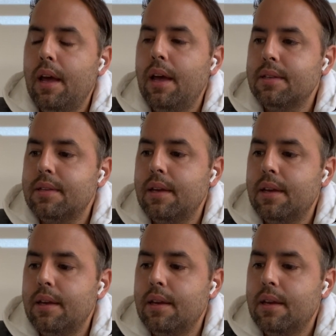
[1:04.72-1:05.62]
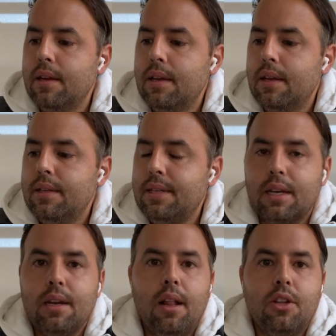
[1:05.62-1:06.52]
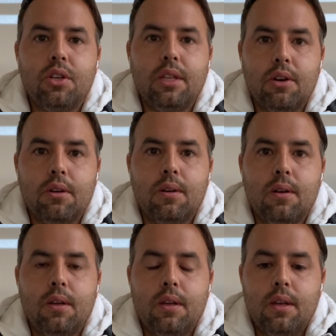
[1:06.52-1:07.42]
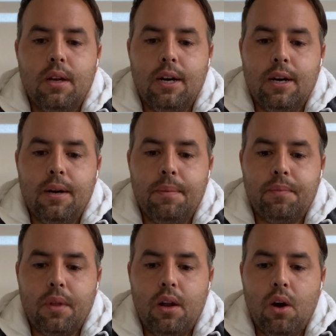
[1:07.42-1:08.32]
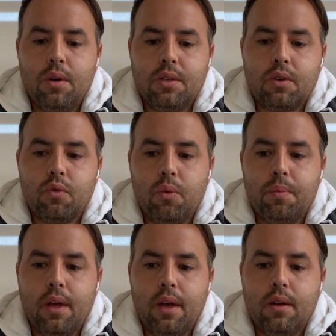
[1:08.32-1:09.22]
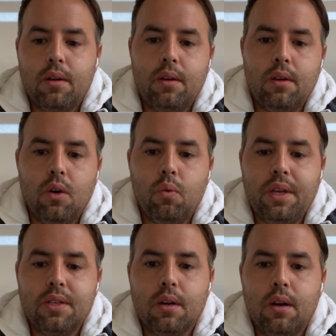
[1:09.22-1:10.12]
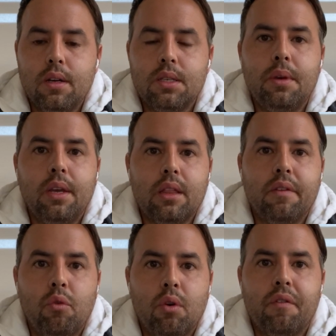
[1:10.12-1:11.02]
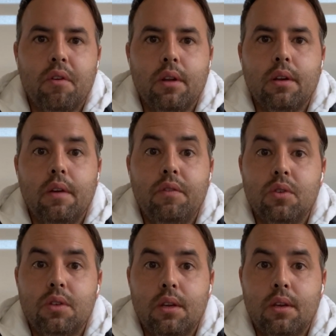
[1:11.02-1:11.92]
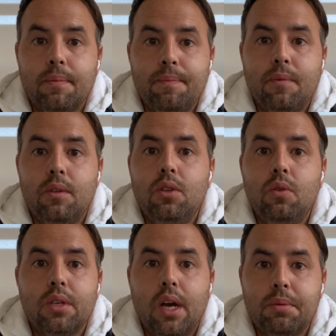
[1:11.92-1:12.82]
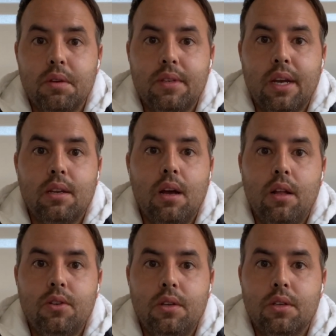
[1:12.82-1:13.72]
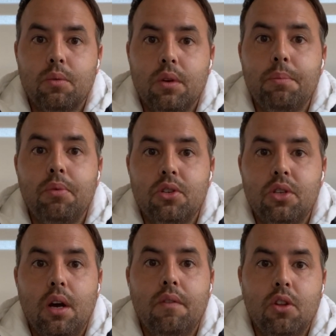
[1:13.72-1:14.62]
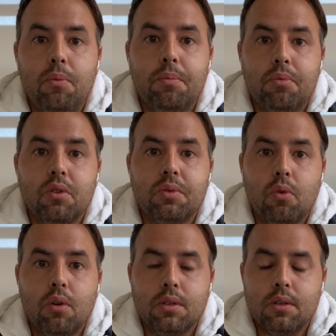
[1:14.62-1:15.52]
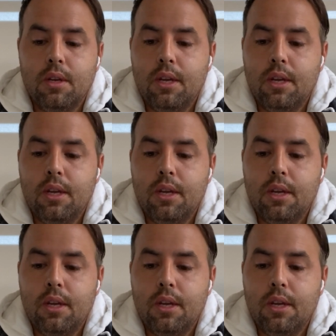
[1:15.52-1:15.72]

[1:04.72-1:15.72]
as a technology leader um, and always a group that you know we saw as being at the forefront of using new types of technology to really push the envelope in pro sports.